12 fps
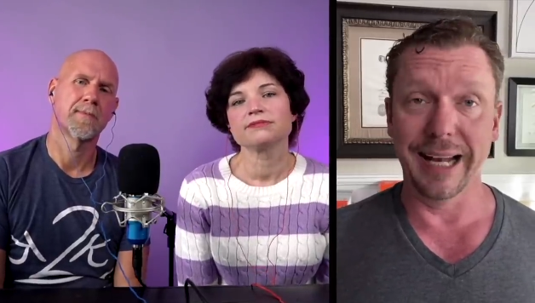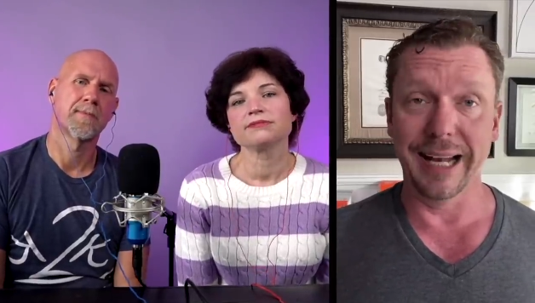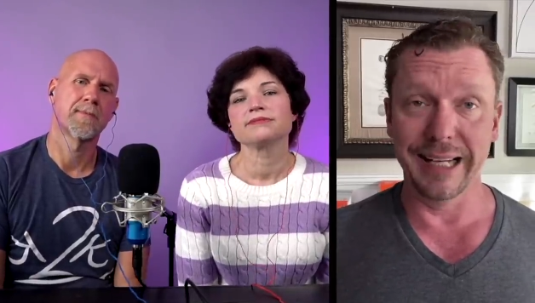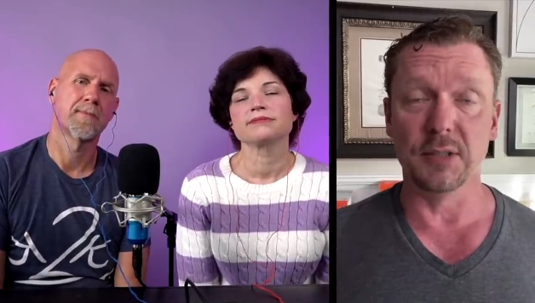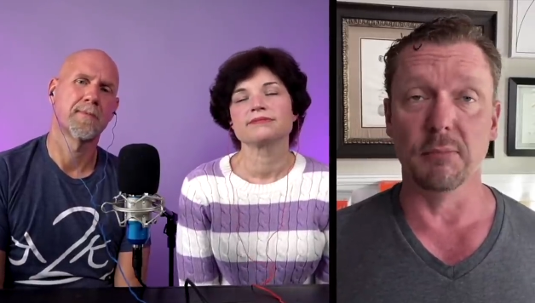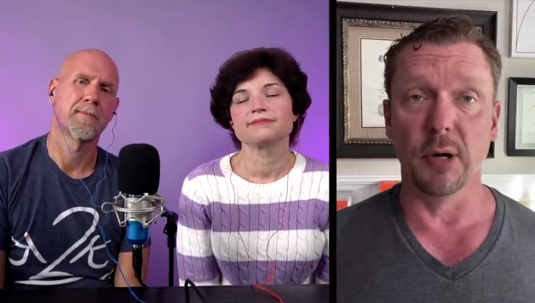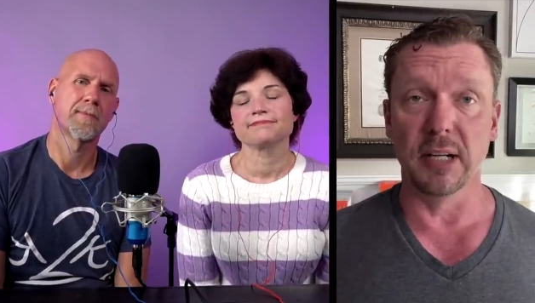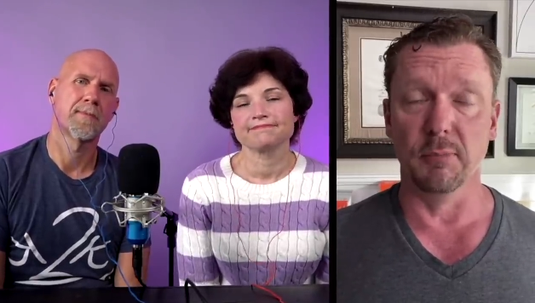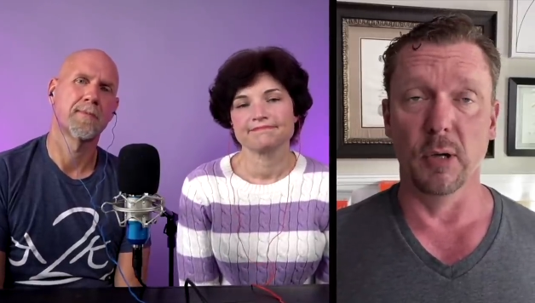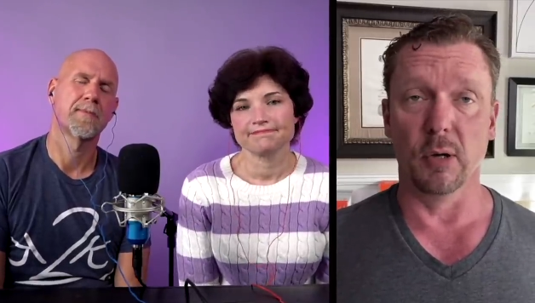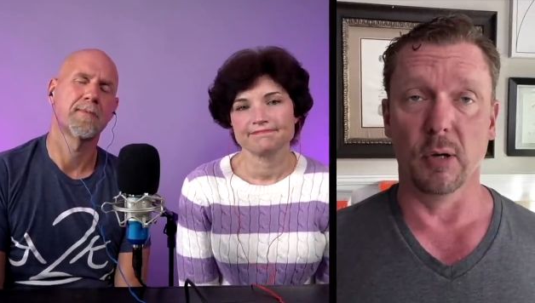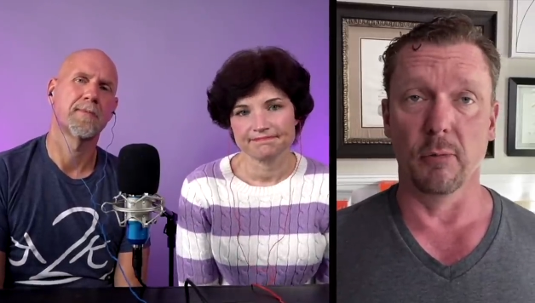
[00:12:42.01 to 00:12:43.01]
Speaker 1: I need some
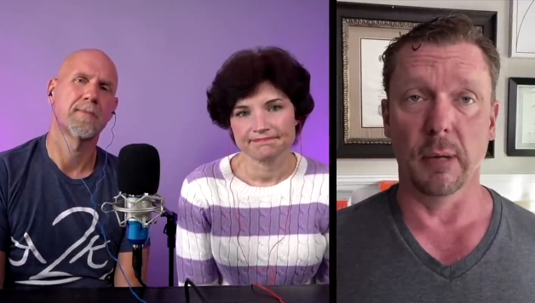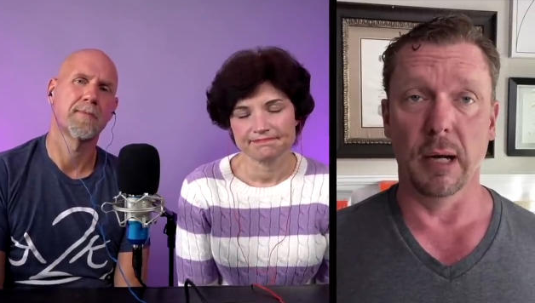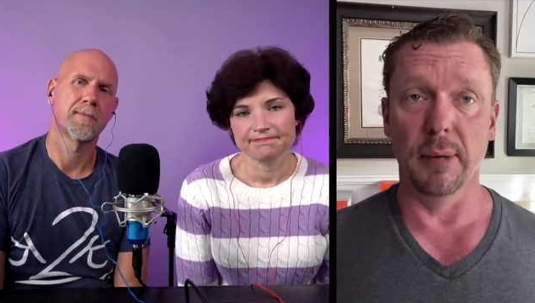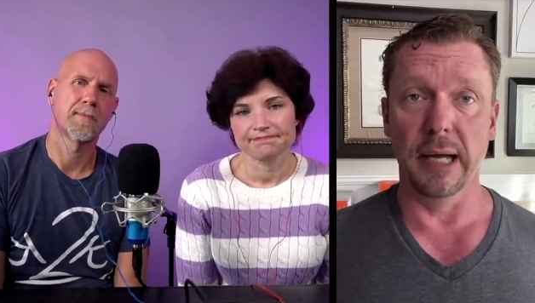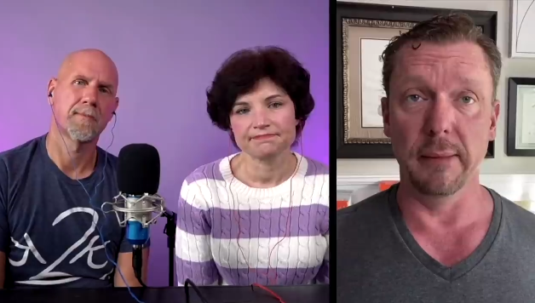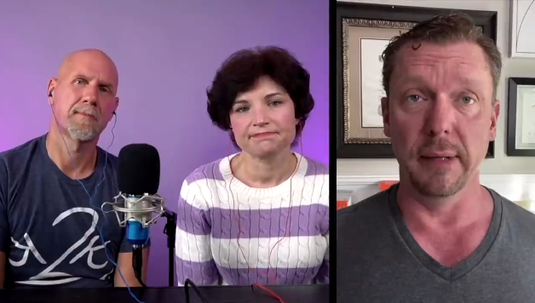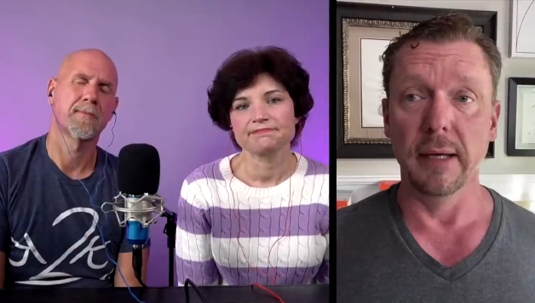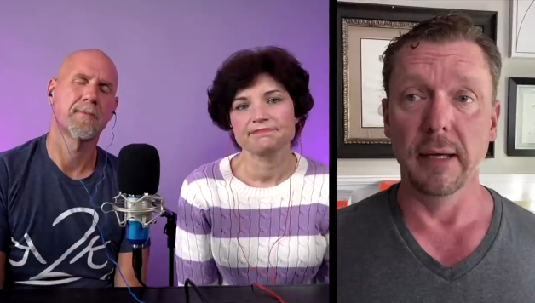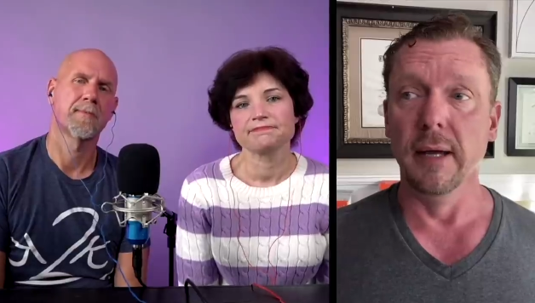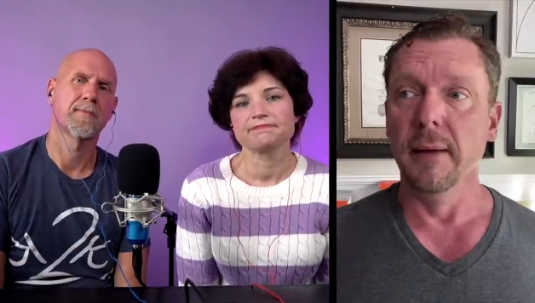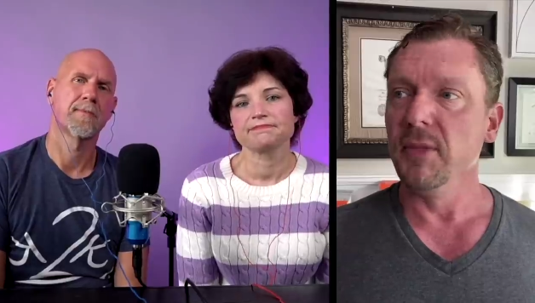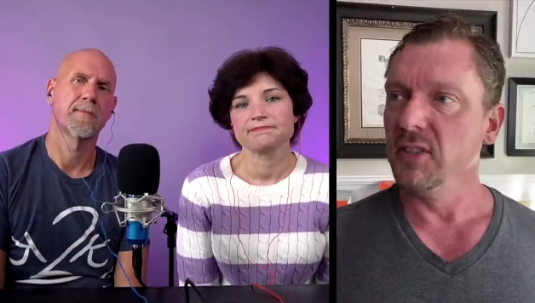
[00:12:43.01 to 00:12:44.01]
breast milk for my baby.
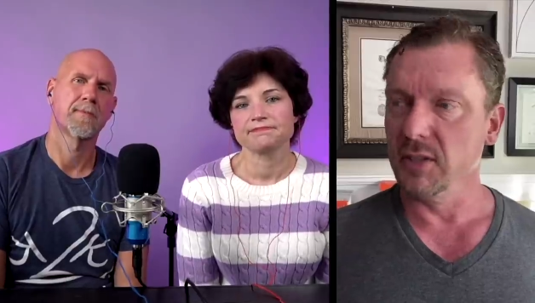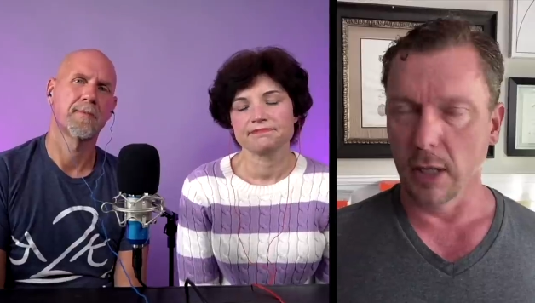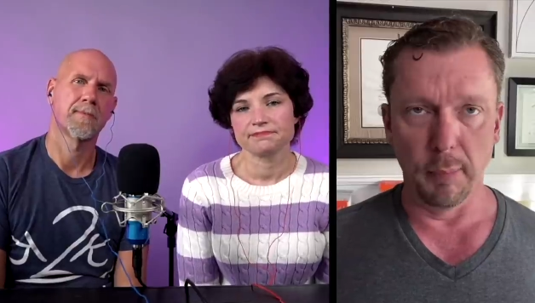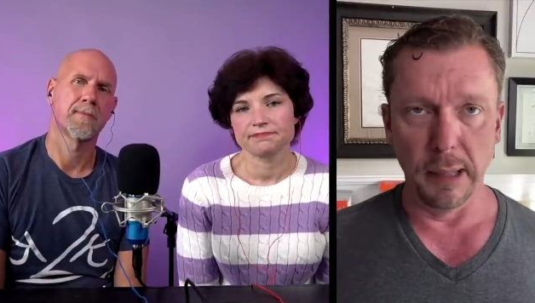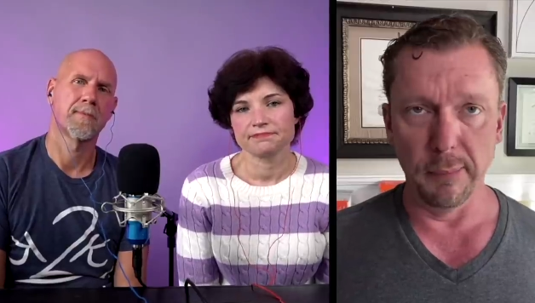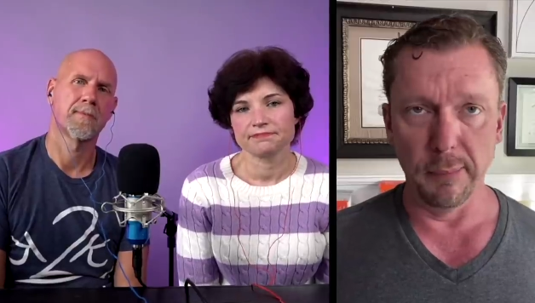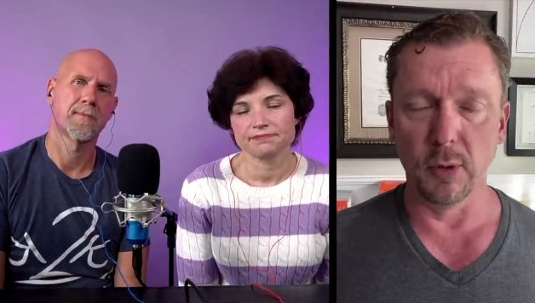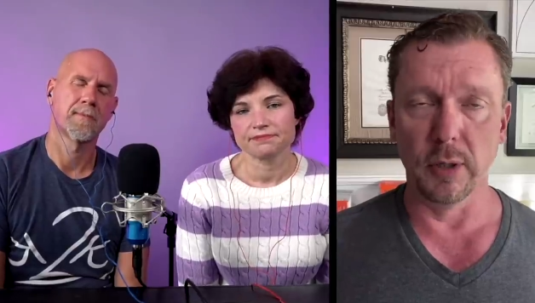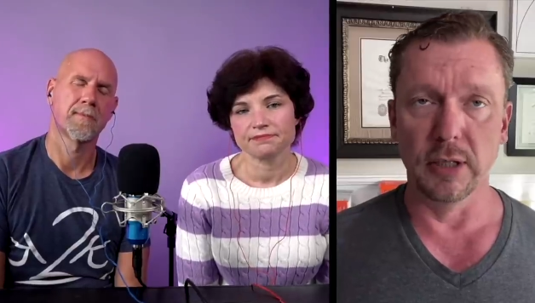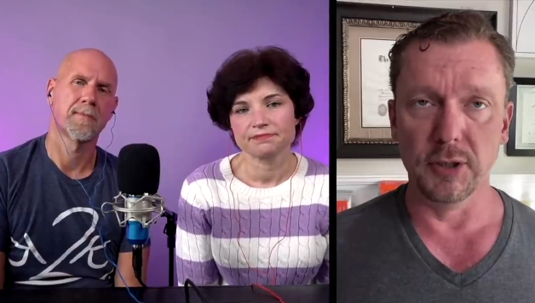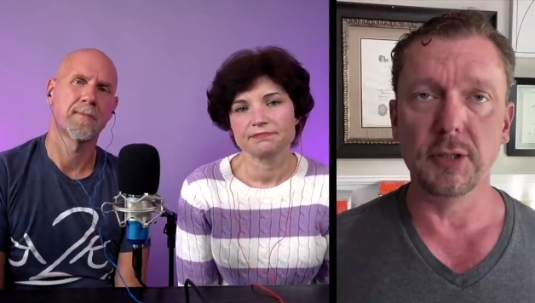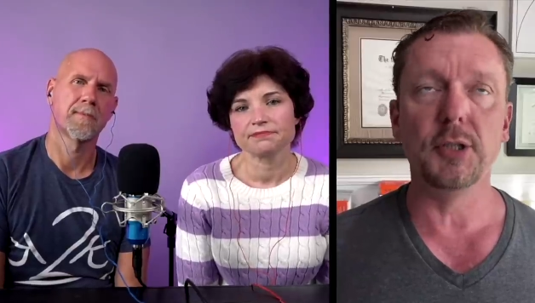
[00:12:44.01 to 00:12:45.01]
Are people going to judge